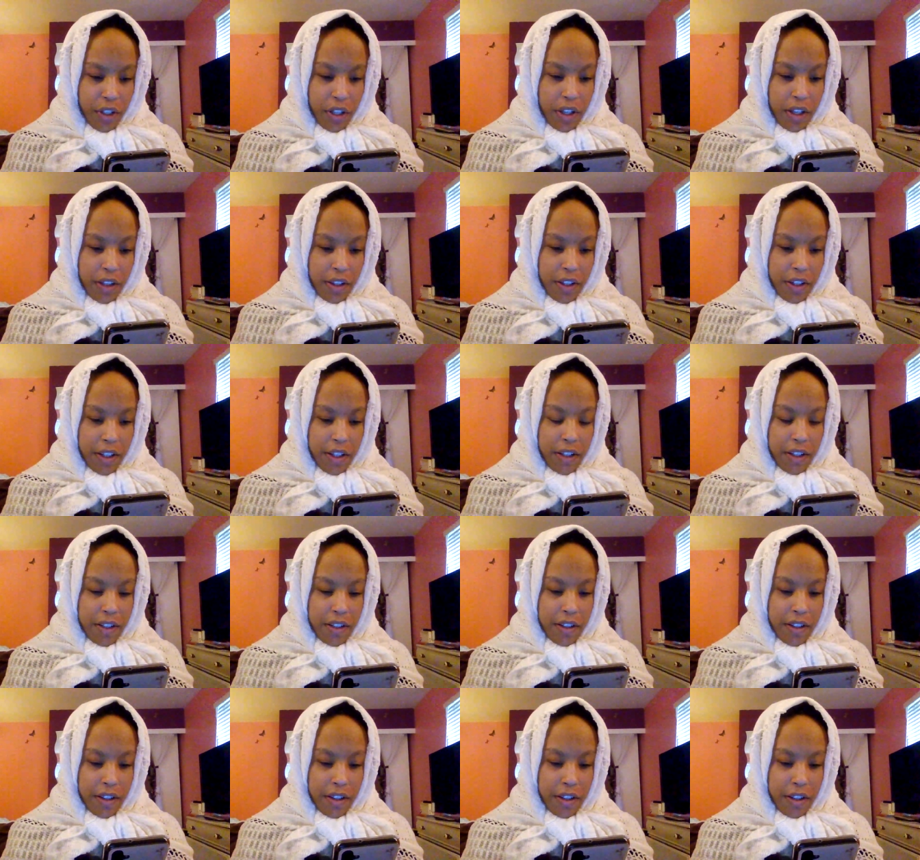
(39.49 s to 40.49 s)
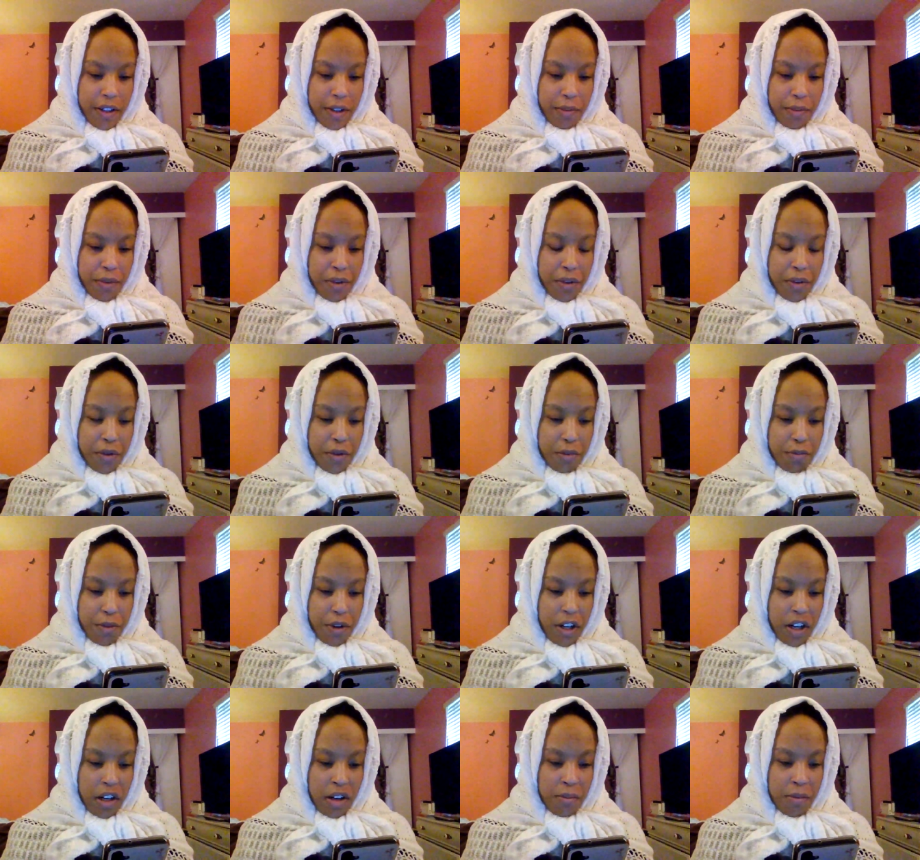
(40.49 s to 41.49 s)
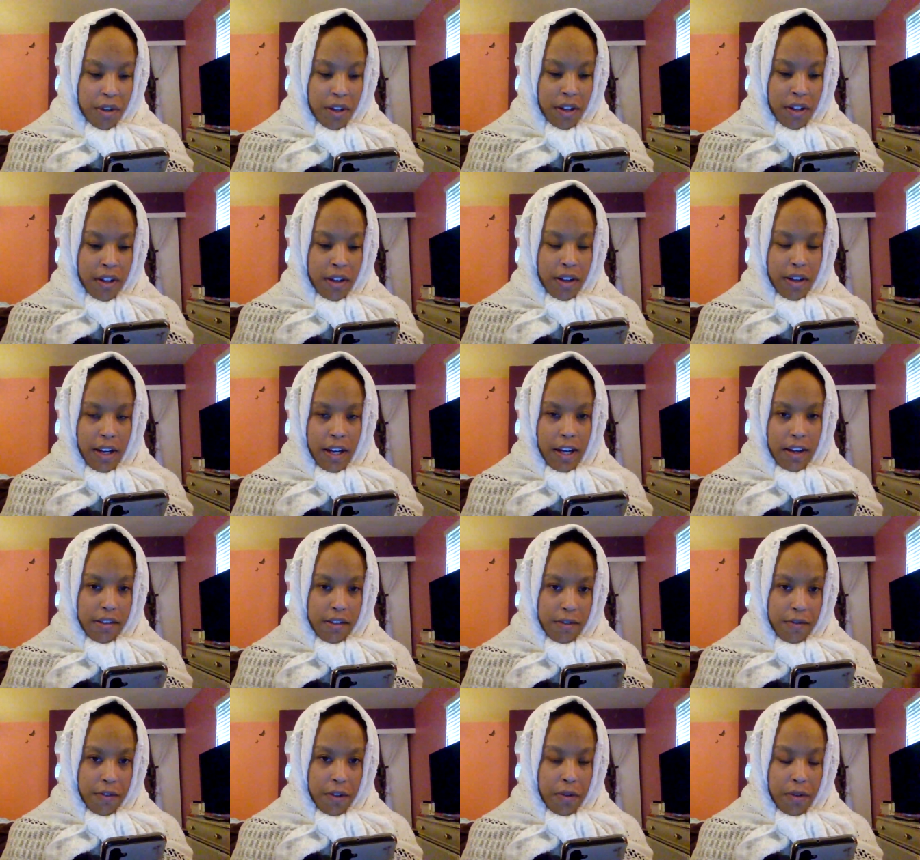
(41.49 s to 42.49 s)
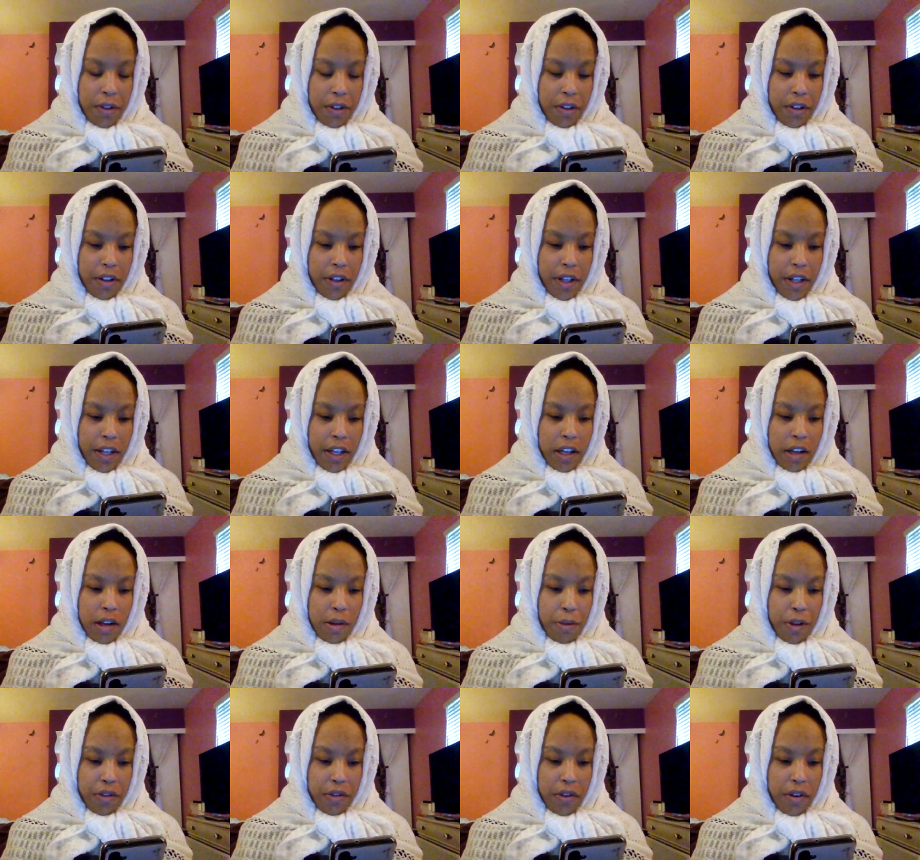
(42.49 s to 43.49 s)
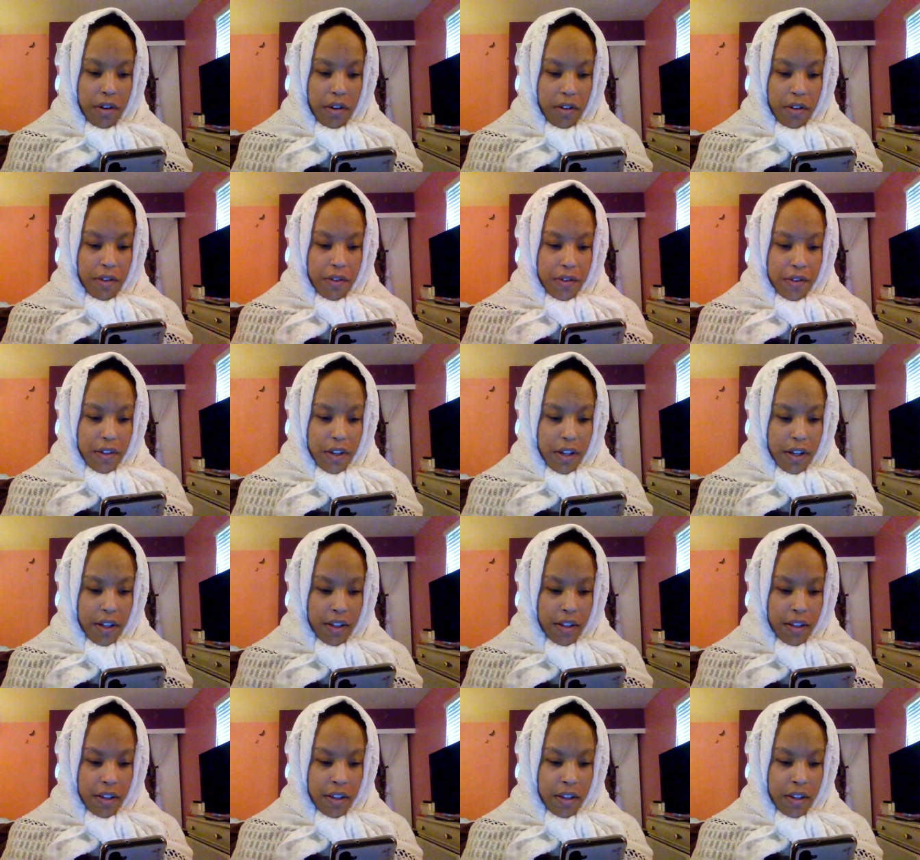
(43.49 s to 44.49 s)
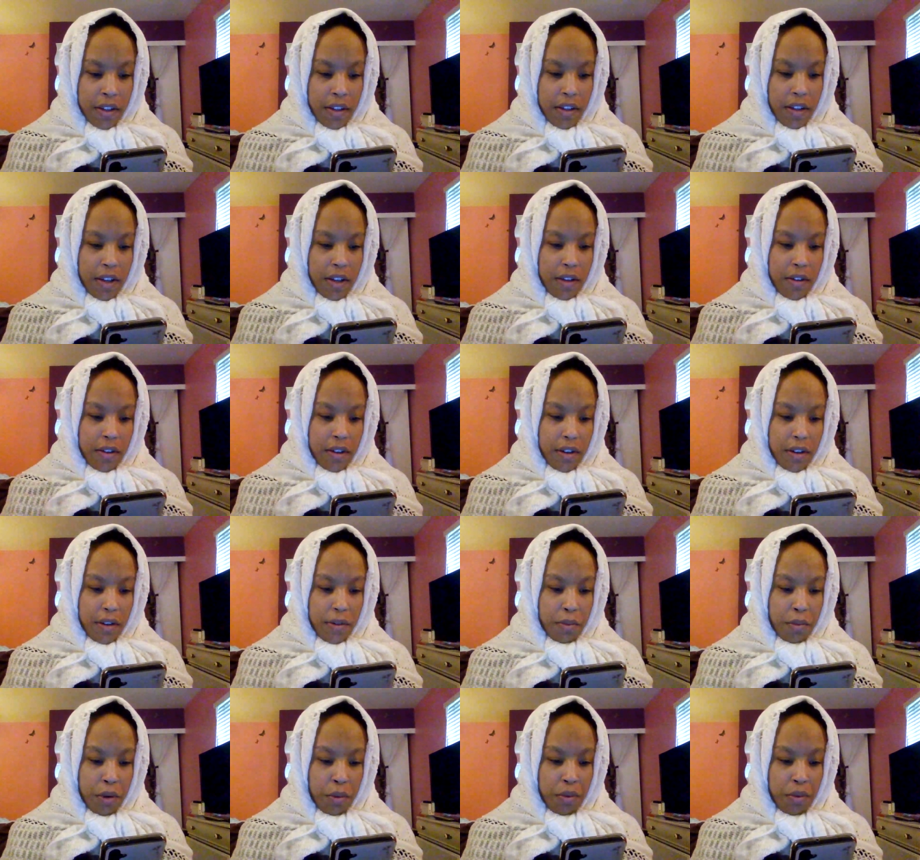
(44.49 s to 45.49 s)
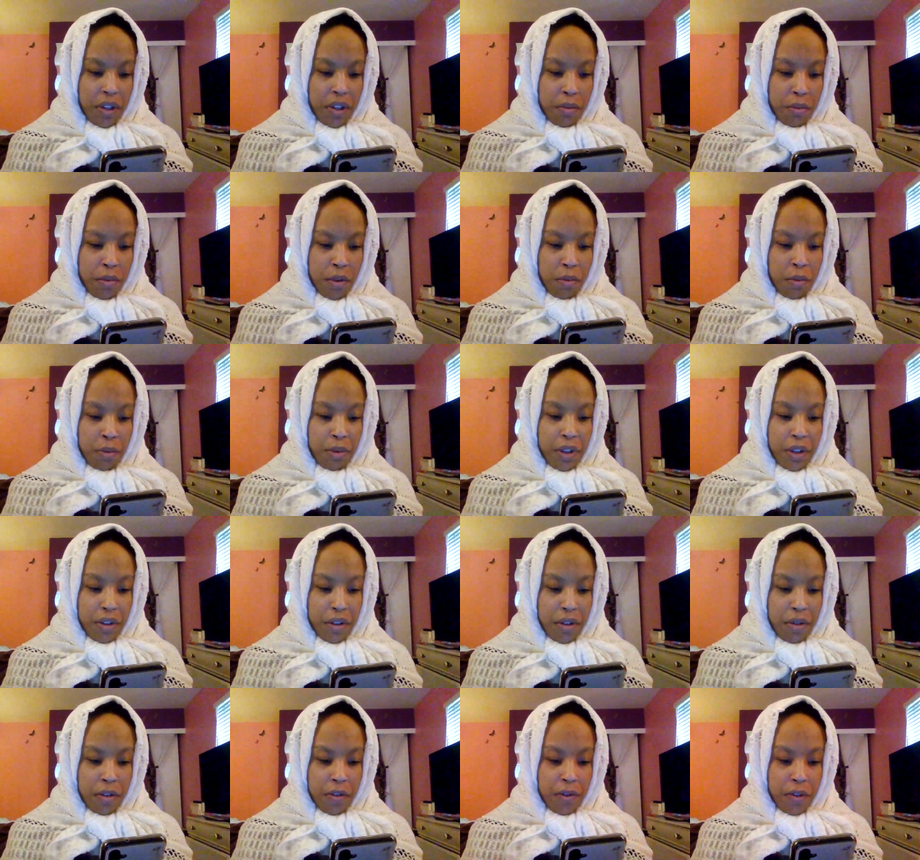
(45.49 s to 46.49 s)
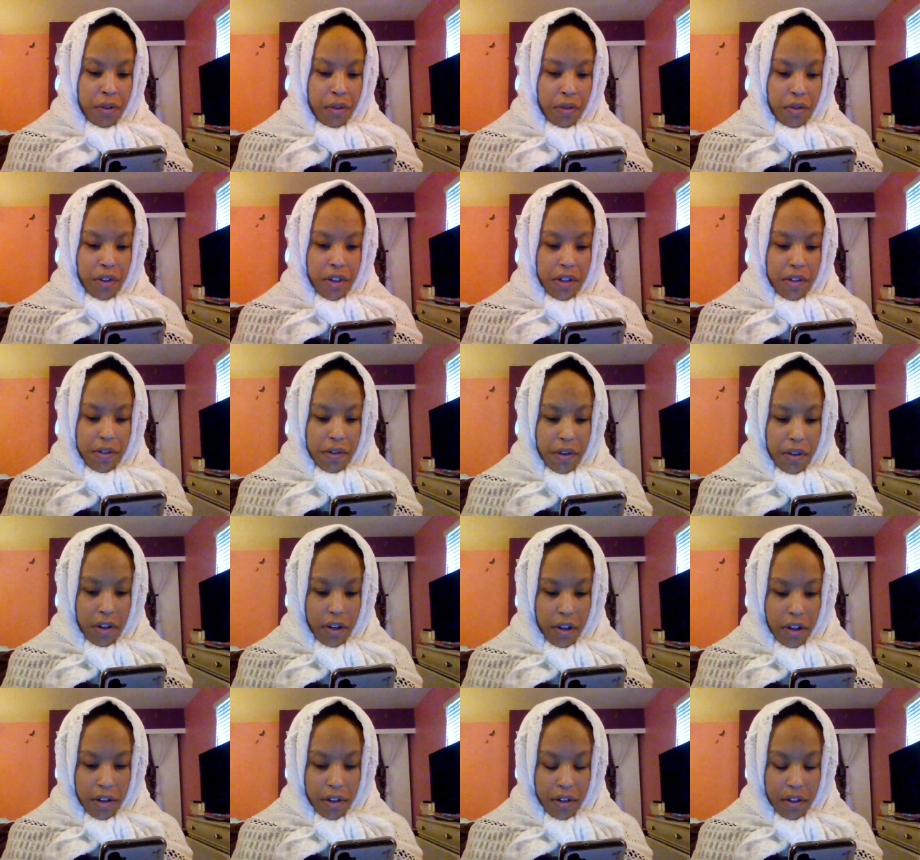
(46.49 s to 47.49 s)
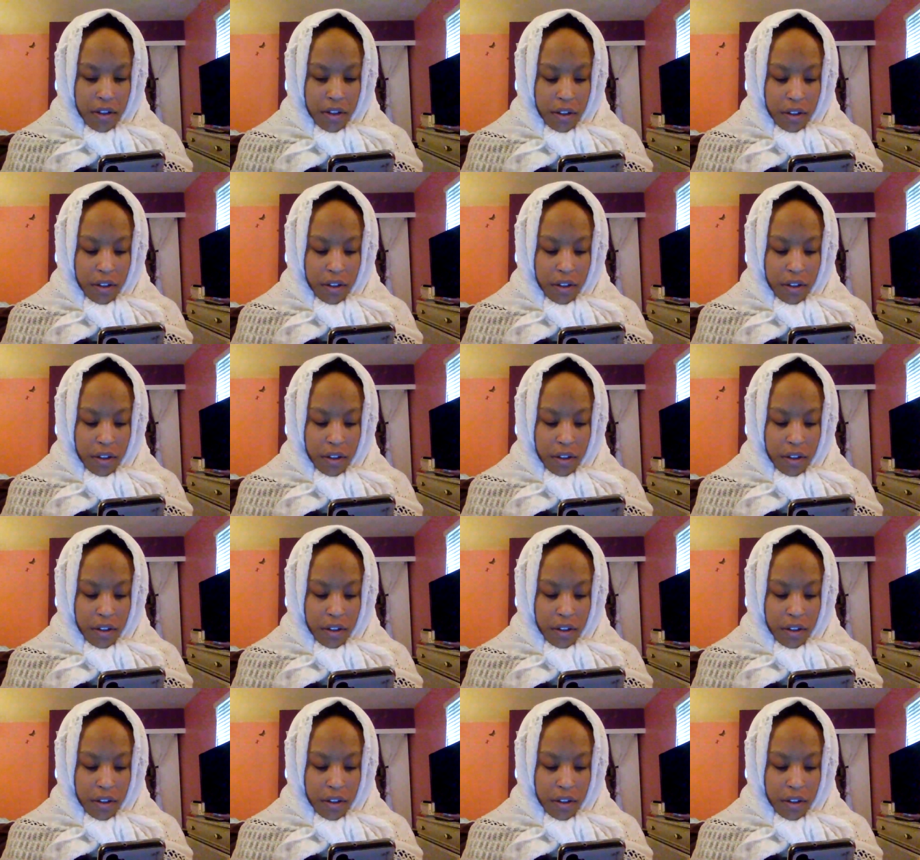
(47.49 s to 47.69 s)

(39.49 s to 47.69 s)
And then um, Yuru's mom has the phone in her hand, about to call her son. That um, what we what will we do if Yuru gets hurt?